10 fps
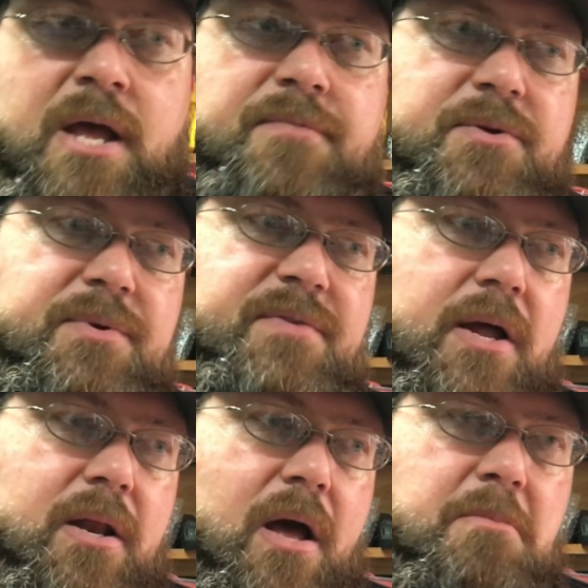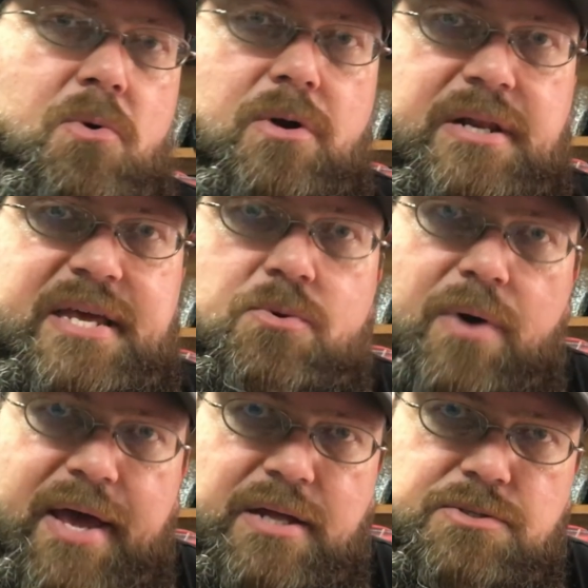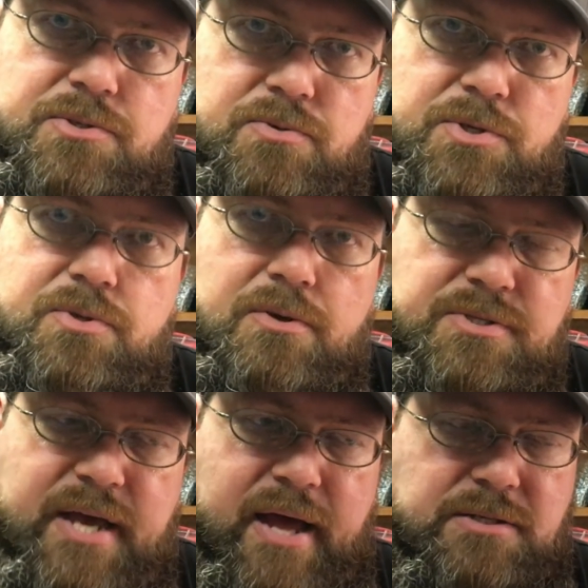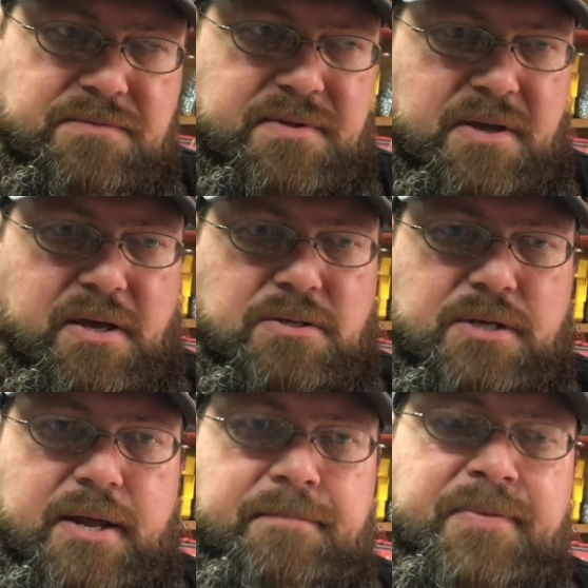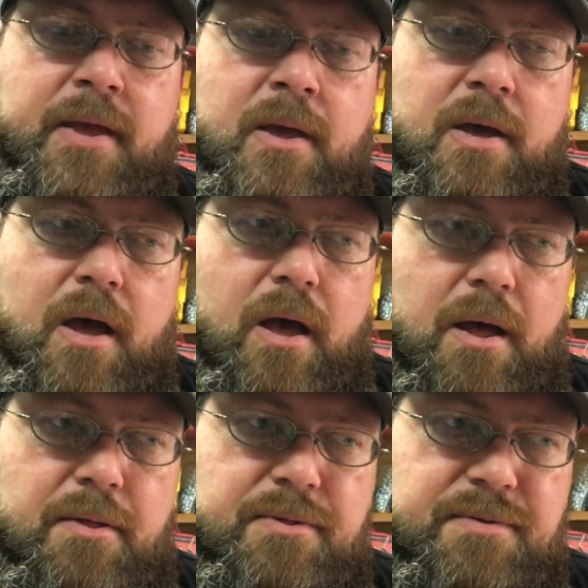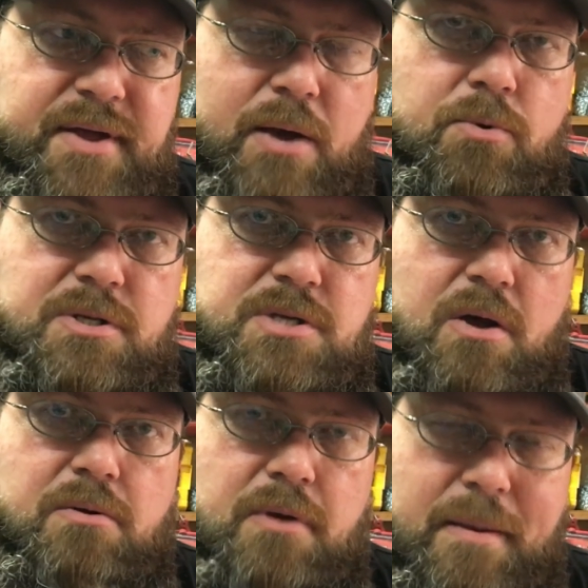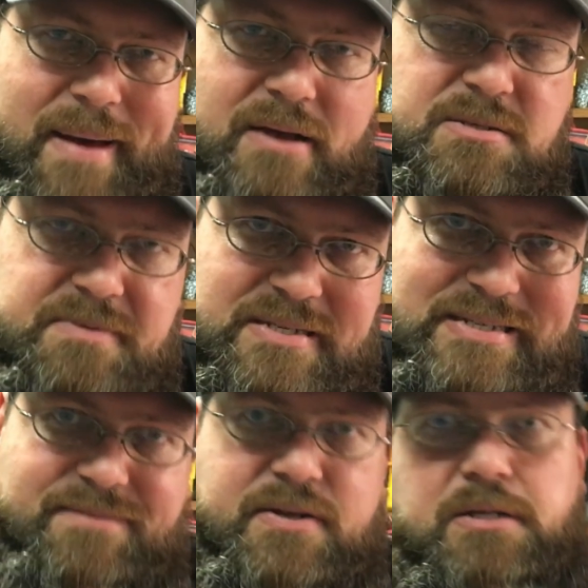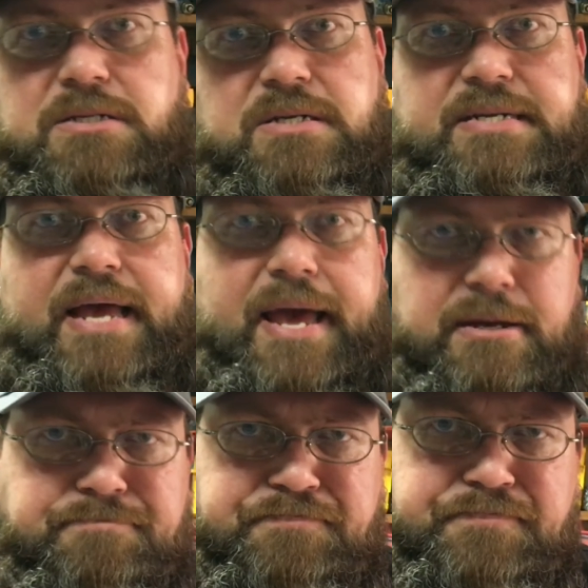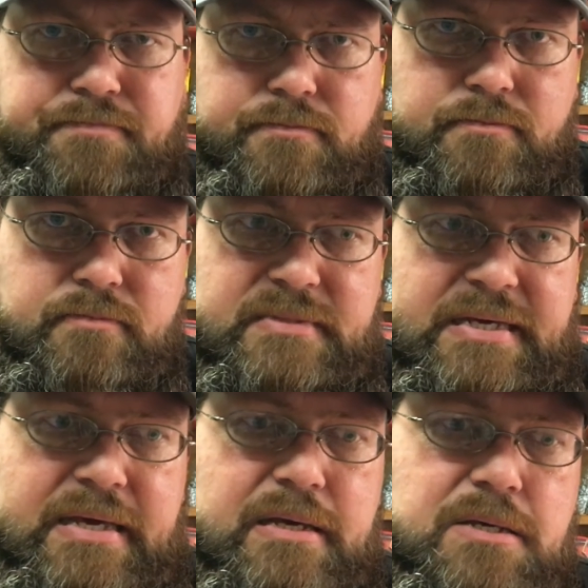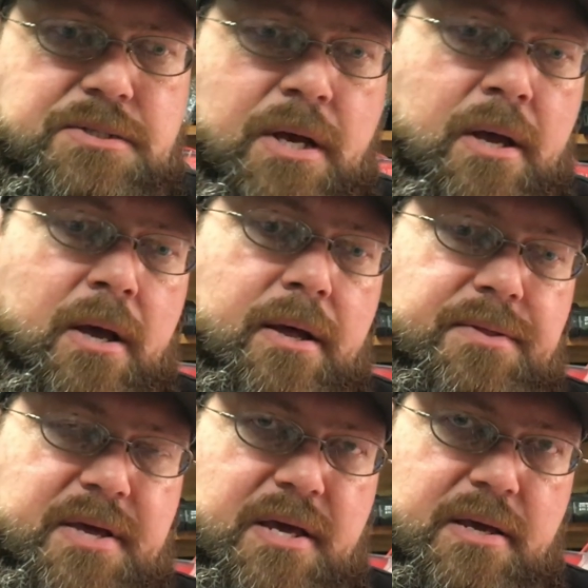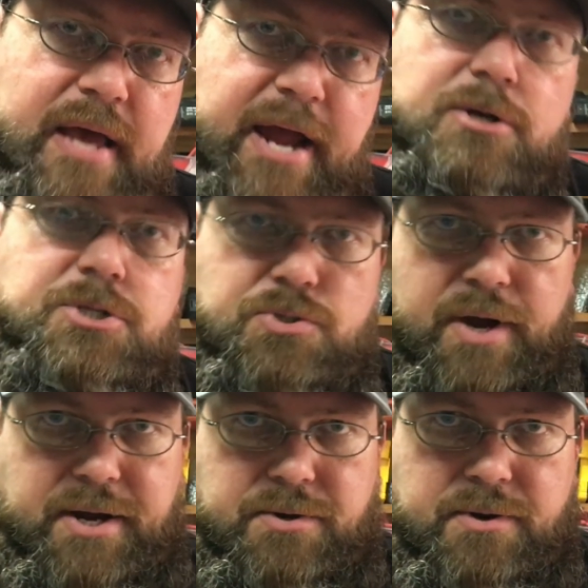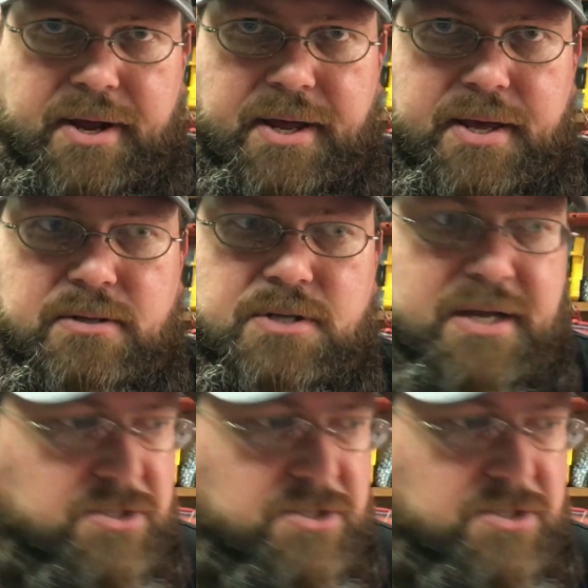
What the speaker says: then we've got a lot more leeway to do those kinds of things. And the thing I want to talk about specifically today is the air straightener, and